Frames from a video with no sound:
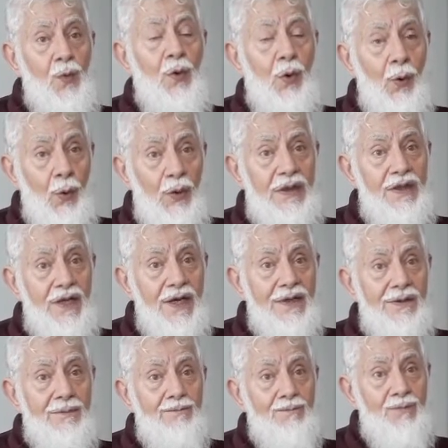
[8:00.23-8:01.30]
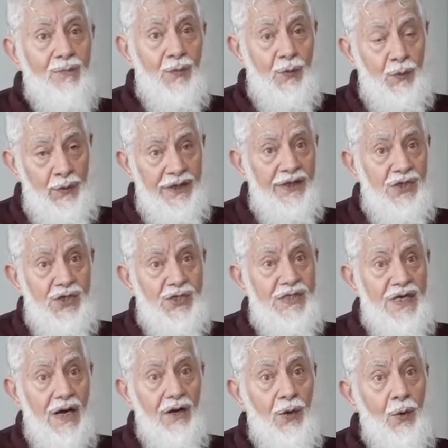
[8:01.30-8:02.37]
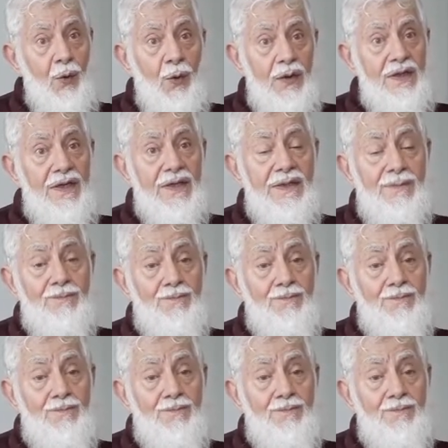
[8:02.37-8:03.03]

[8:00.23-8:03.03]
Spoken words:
holder, to each suk holder,